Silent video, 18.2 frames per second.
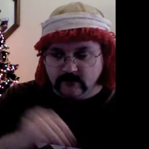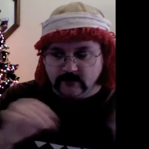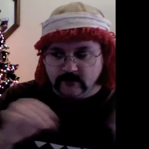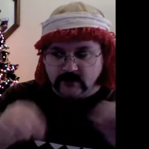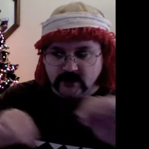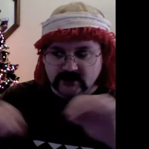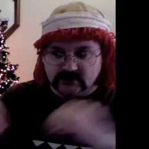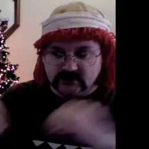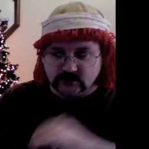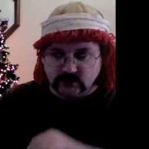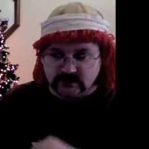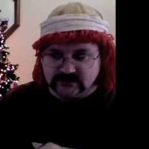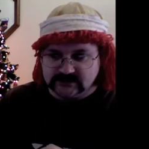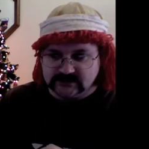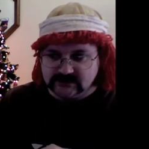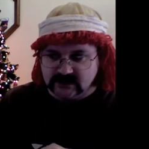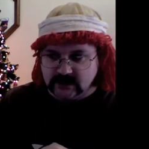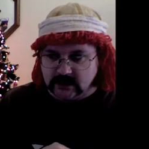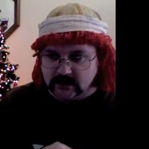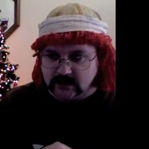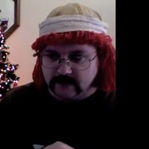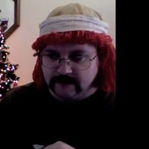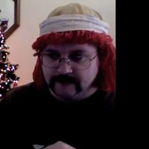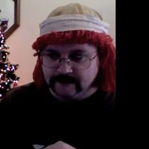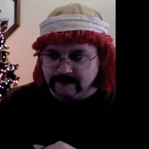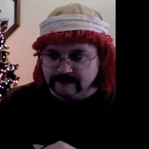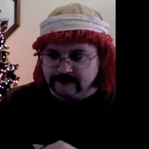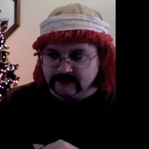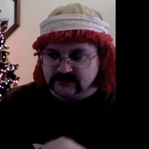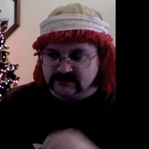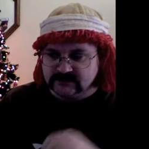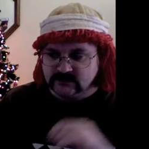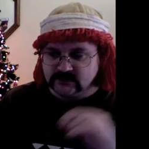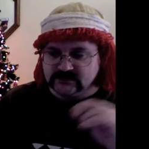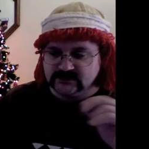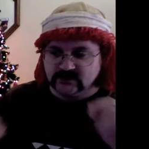by Johnny C. So
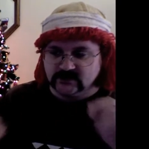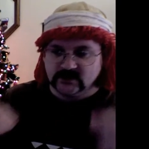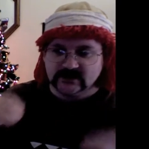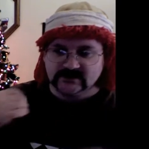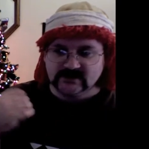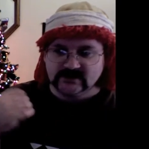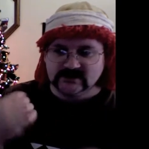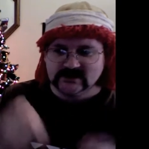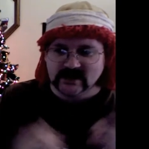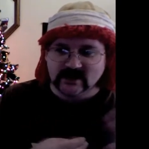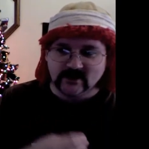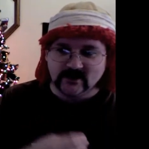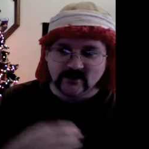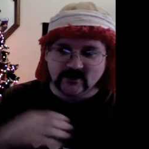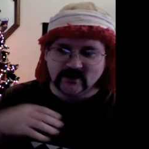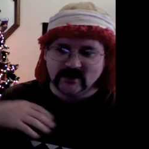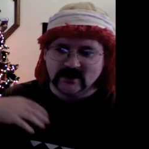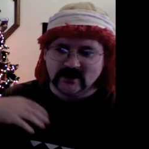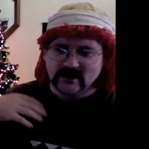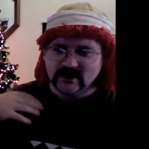it's Johnny C's inner